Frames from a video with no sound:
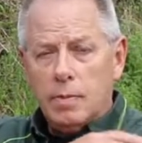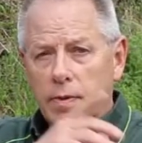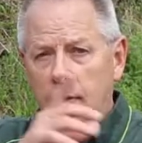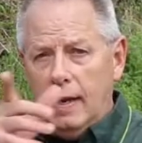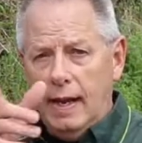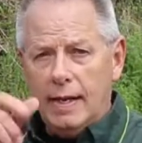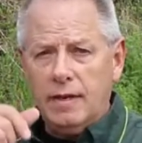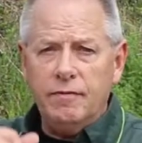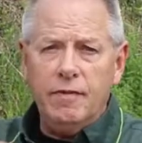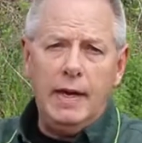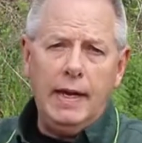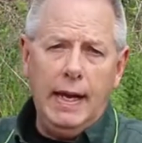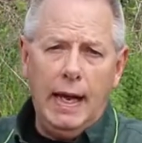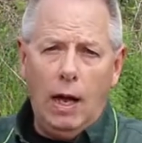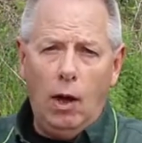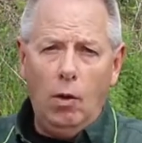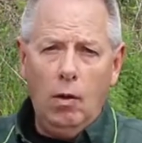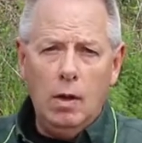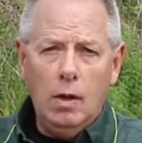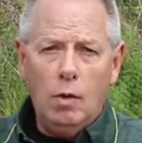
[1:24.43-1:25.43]
The next
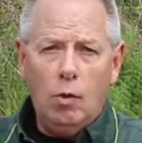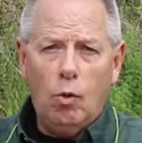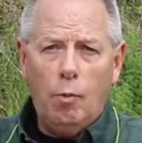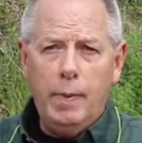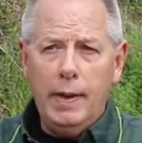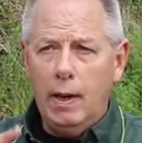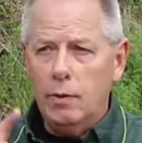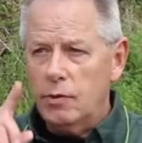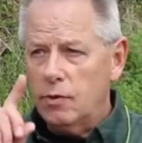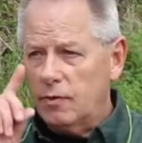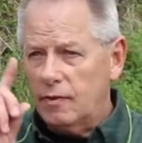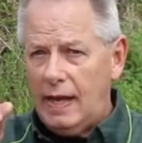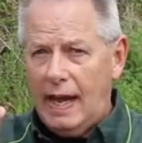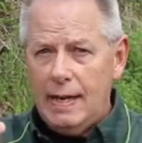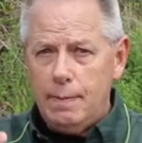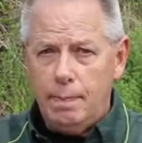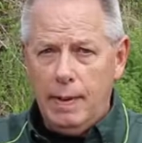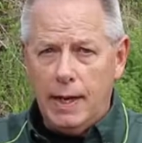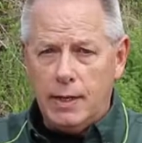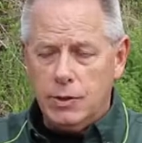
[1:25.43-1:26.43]
video will be on your
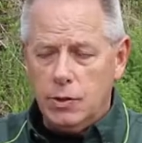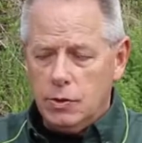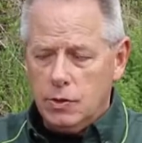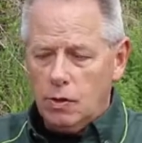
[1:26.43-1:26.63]
sight picture.